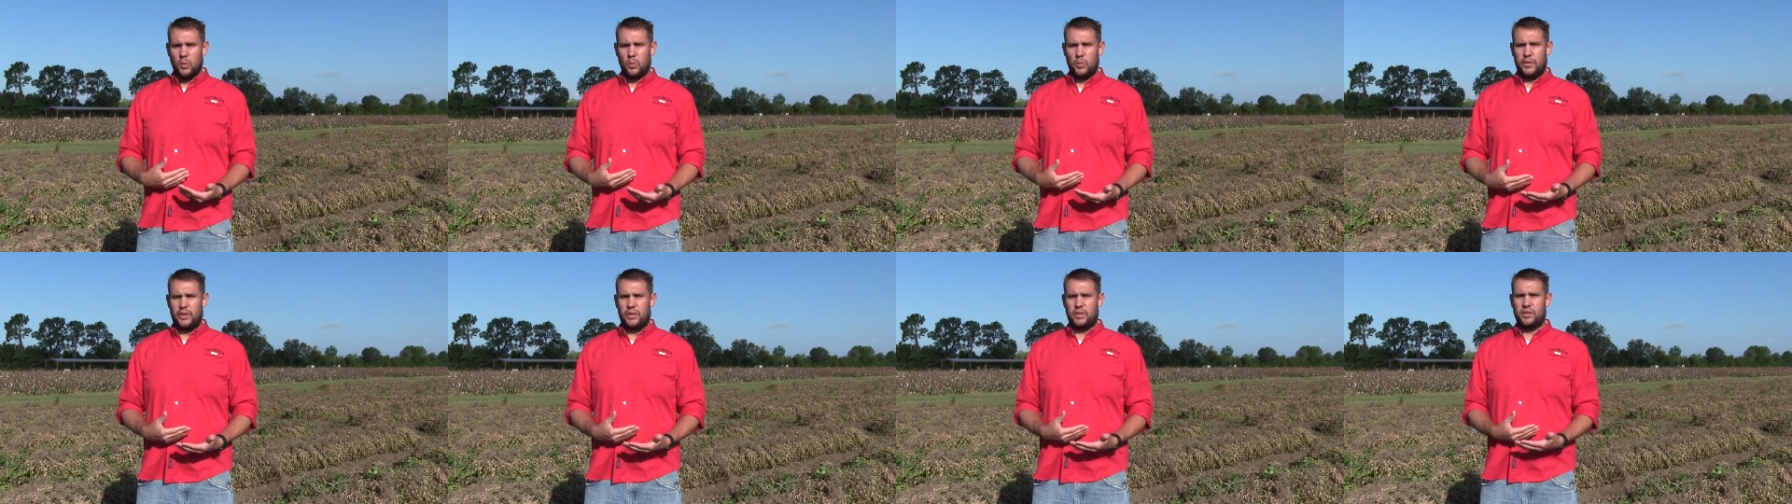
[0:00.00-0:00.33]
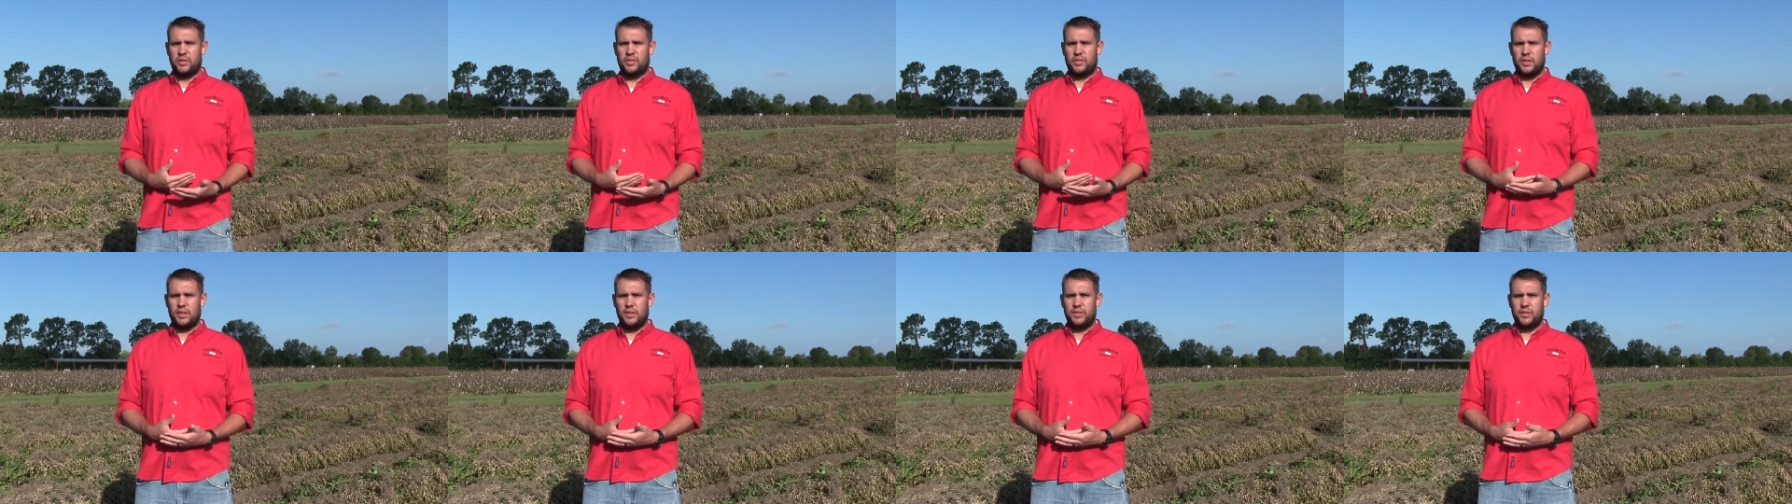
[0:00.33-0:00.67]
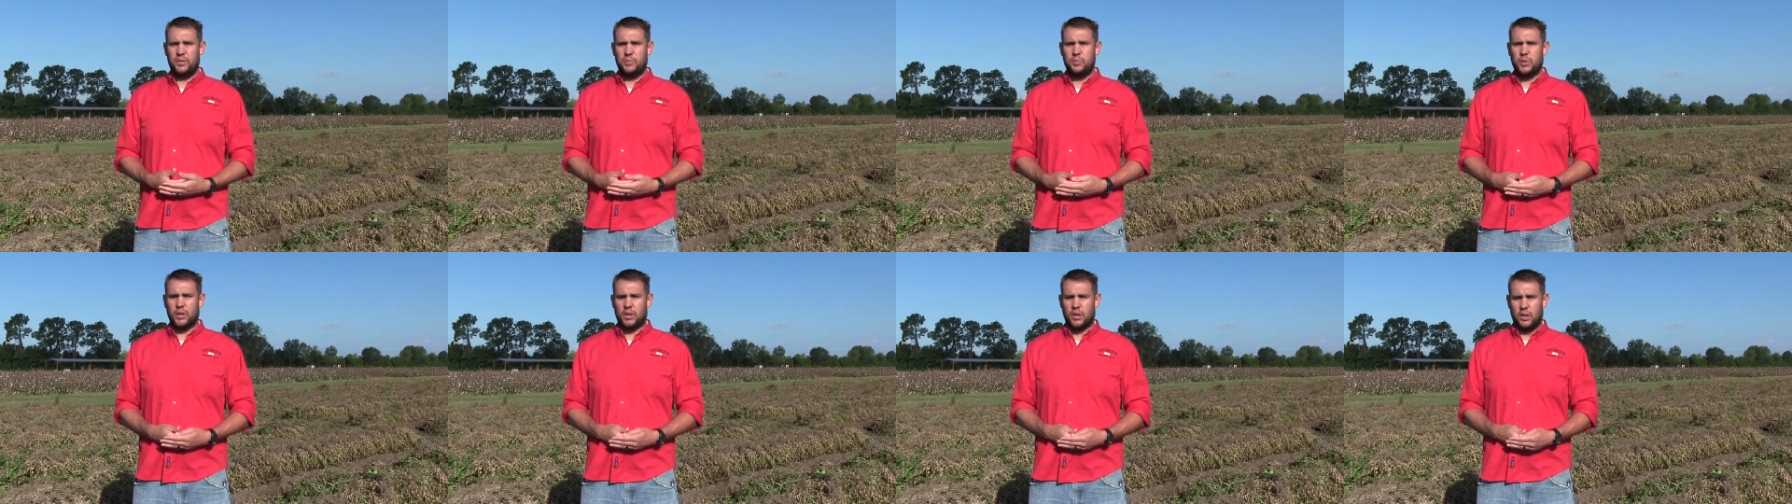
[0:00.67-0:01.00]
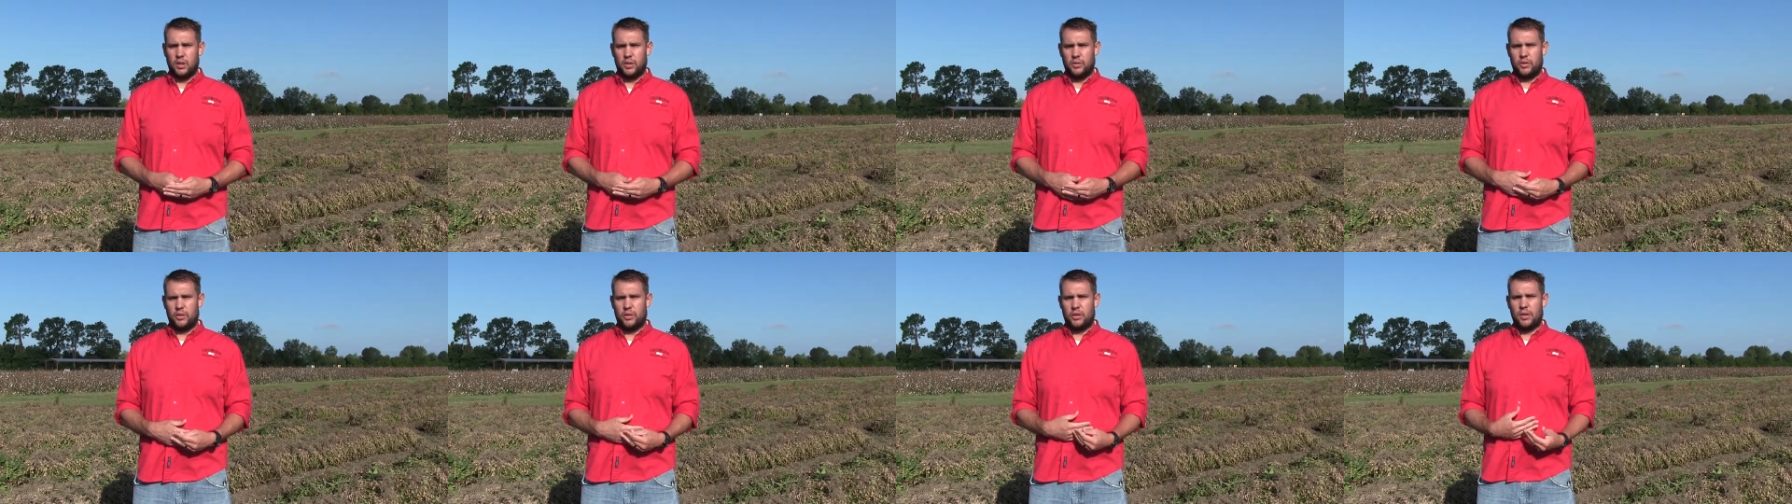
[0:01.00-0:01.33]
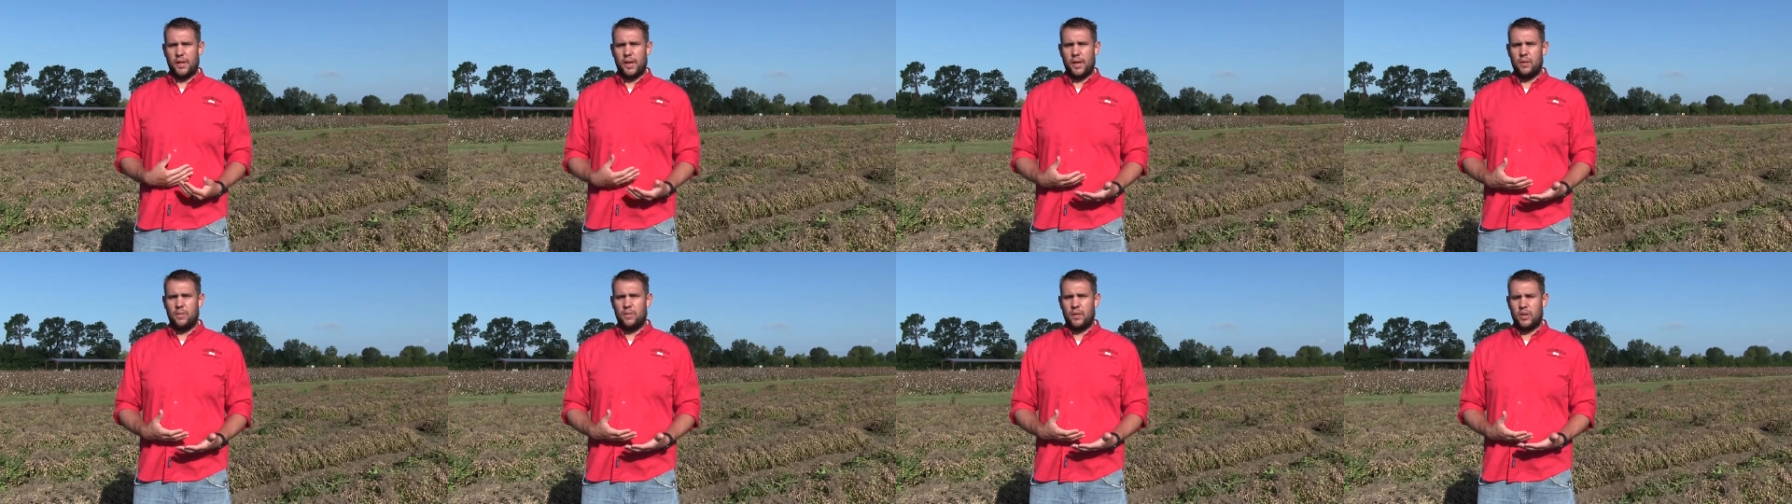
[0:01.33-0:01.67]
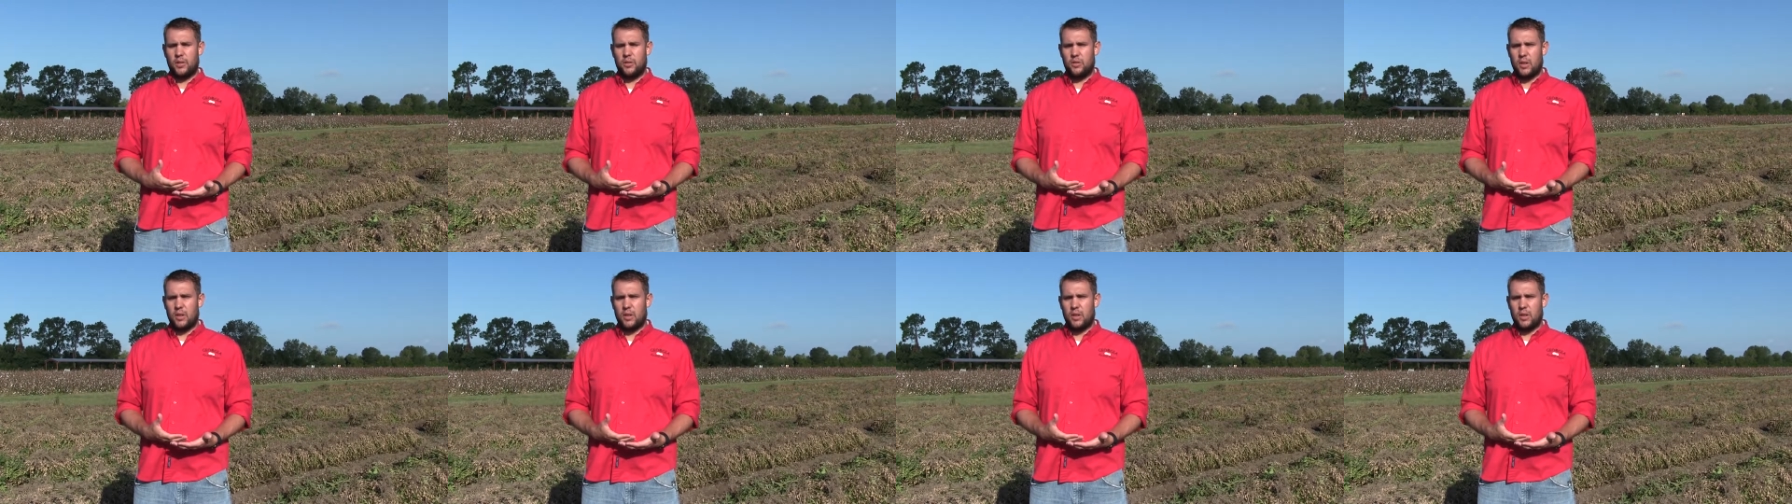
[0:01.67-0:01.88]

within the season because in a lot of our